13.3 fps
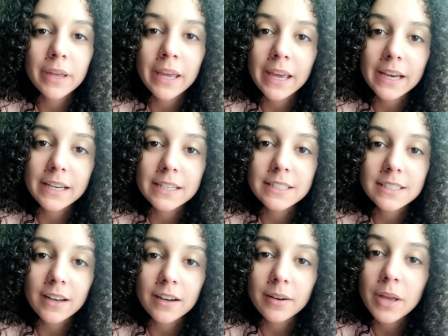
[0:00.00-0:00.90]
and
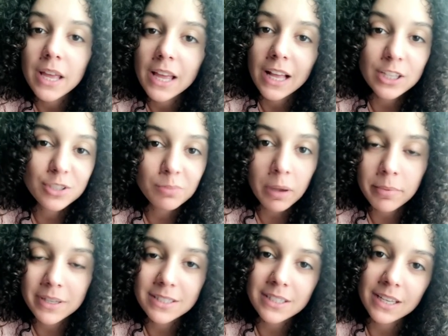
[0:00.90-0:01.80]
I'll do my
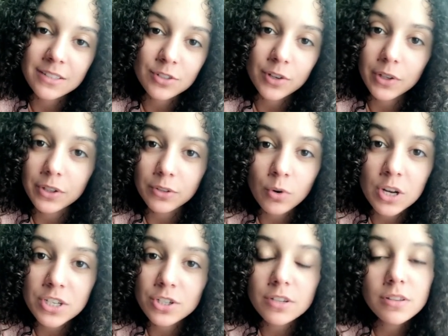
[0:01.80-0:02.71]
best to answer all the
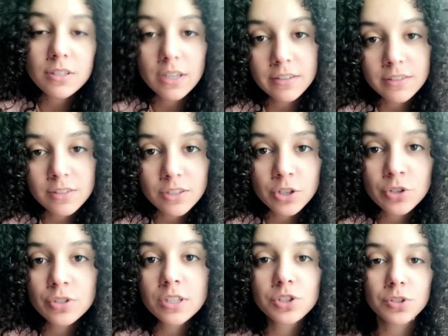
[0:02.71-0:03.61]
questions and
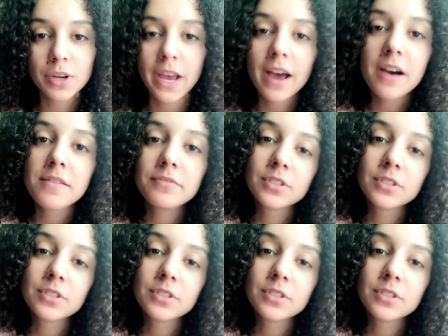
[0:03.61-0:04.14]
concerns that you have.